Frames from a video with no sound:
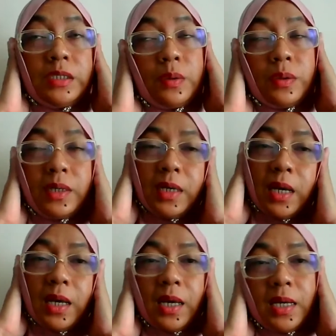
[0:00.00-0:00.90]
it's
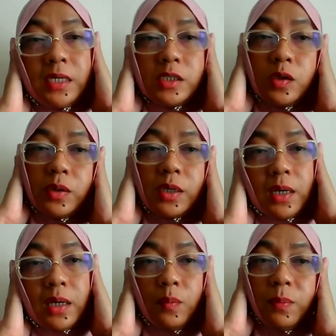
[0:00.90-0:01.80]
okay, it's
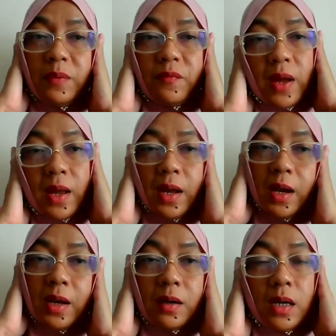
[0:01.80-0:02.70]
okay, we'll be
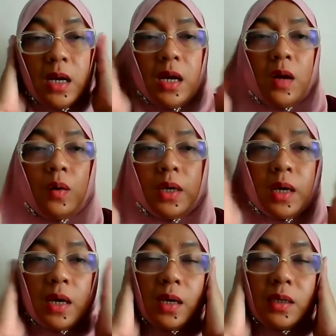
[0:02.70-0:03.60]
fine.
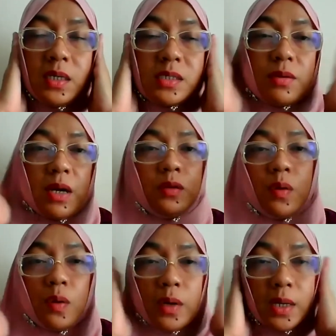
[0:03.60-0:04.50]
okay, just red
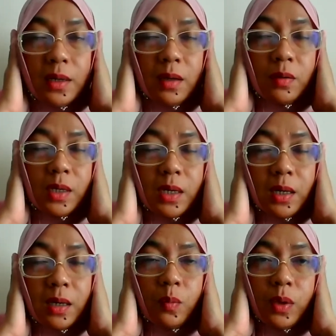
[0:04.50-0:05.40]
door, yeah.
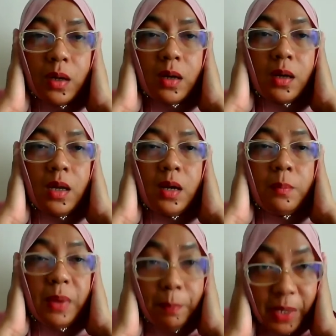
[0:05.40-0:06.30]
Okay, we uh
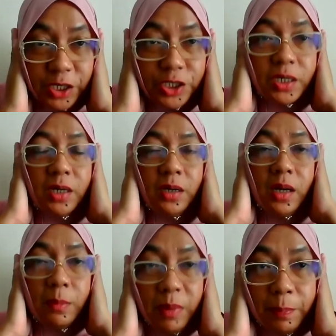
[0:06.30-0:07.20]
be patient,
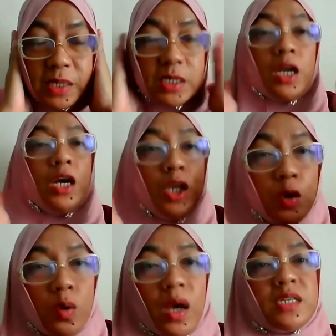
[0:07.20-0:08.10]
be patient.
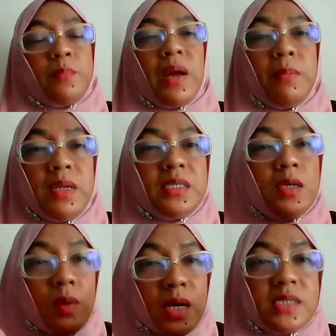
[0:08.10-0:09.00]
You as a prime
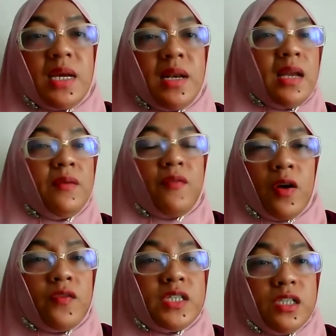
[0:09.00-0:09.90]
minister, you can say that in
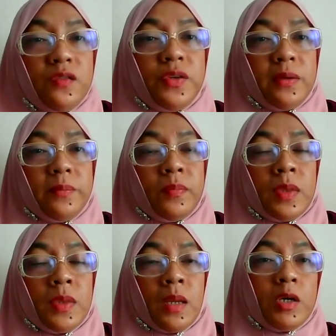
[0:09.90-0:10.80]
front of a TV,
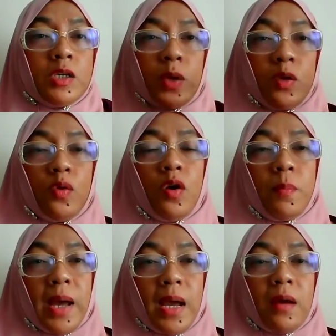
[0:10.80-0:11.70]
because when you go
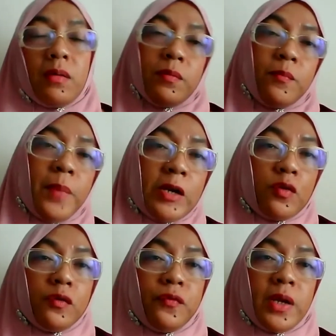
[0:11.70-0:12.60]
back,
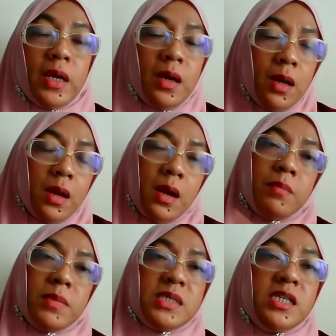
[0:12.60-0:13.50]
petrol free,
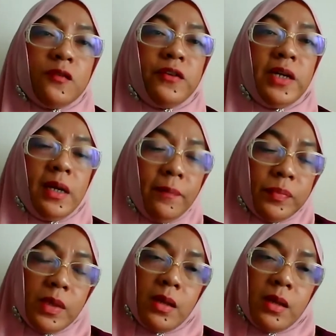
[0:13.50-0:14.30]
masjid free,